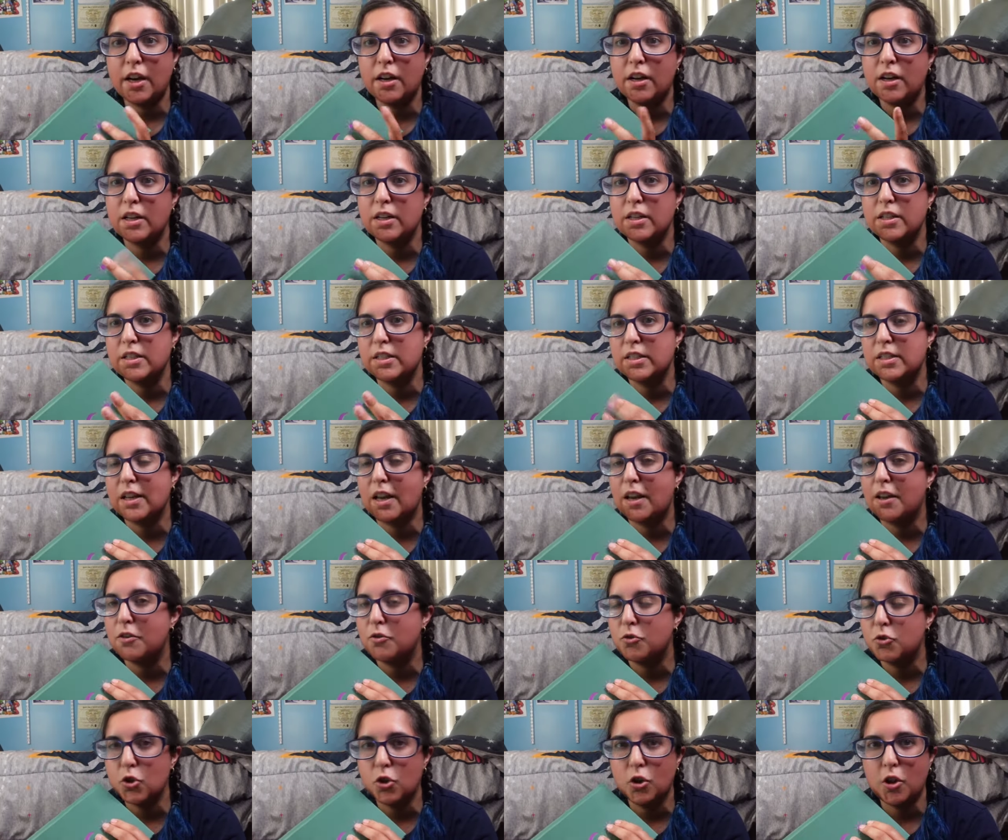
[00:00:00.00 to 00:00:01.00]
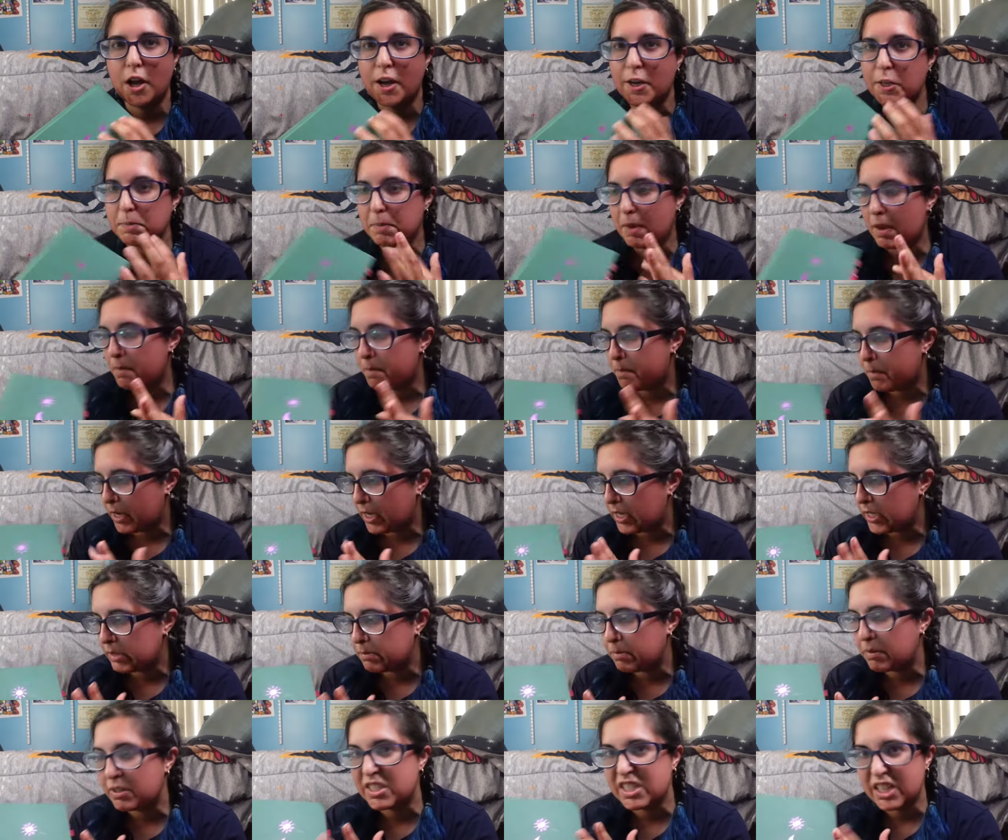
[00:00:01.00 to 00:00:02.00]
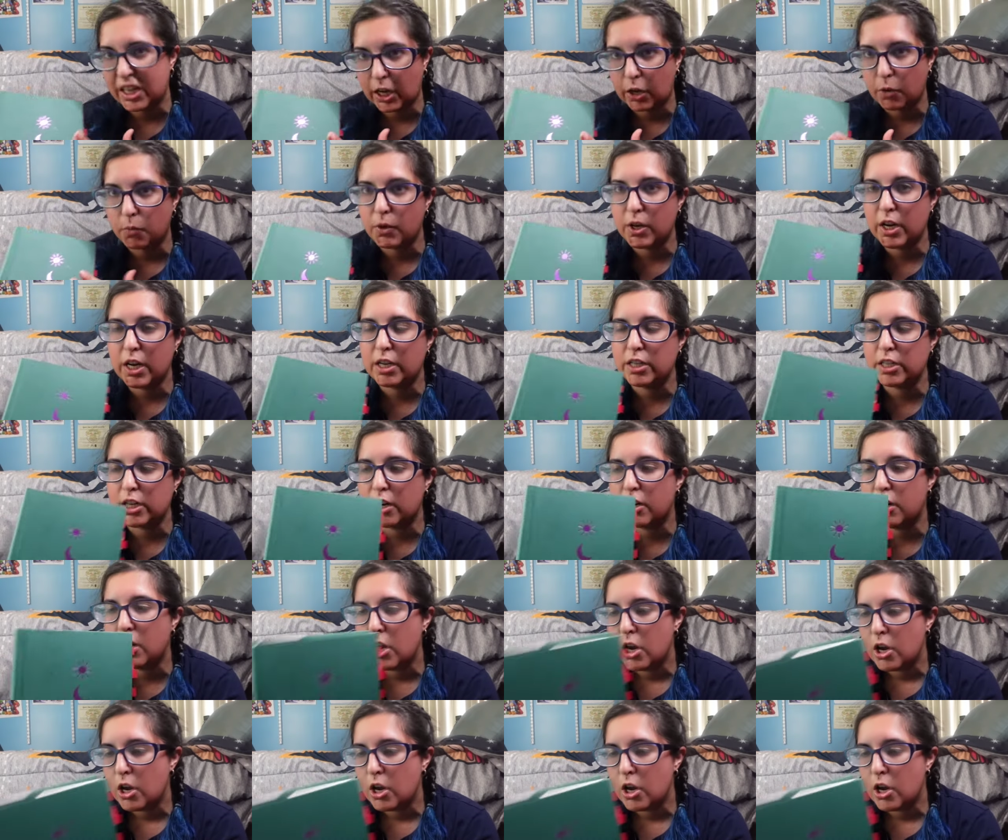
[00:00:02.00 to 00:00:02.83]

because July is my biggest month to get reading done.